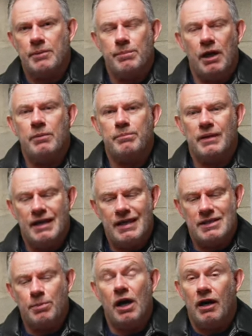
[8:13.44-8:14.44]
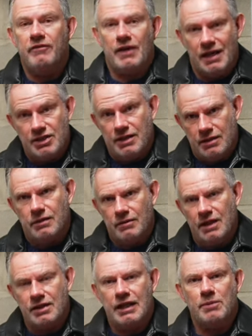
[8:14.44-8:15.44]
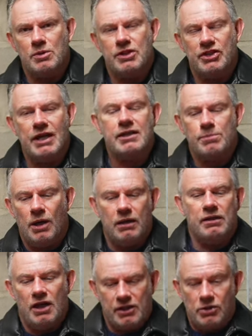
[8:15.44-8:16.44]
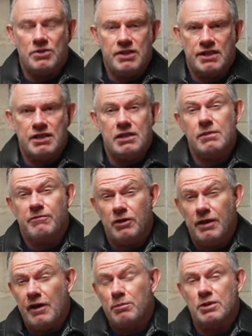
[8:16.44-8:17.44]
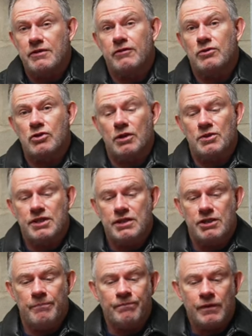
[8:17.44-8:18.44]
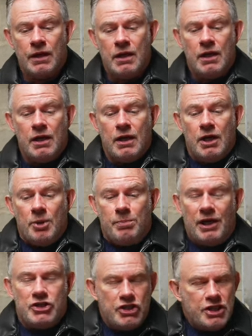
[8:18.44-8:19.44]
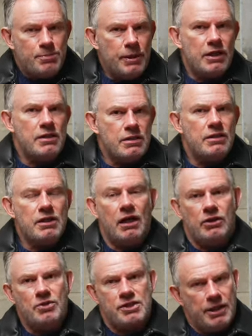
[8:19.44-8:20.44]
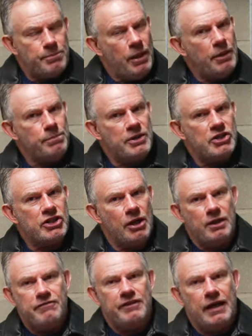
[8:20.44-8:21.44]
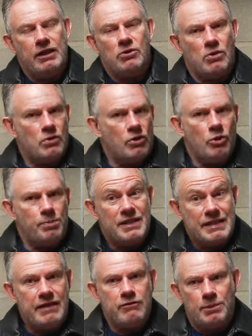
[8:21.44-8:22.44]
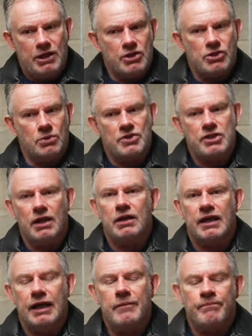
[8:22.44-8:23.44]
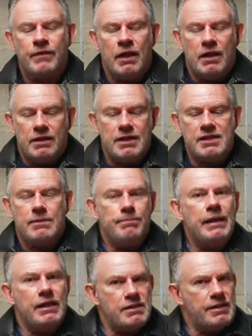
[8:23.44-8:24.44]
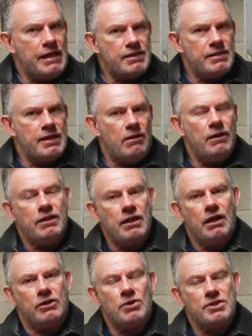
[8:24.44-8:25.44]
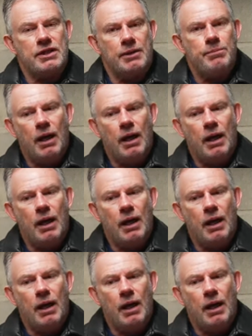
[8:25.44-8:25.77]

pump is part of, as the name would suggest, part of the diagnostic system for the evaporative control system. But just because the diagnostic pump is showing a failure or perceivably a short circuit doesn't mean it's necessarily a diagnostic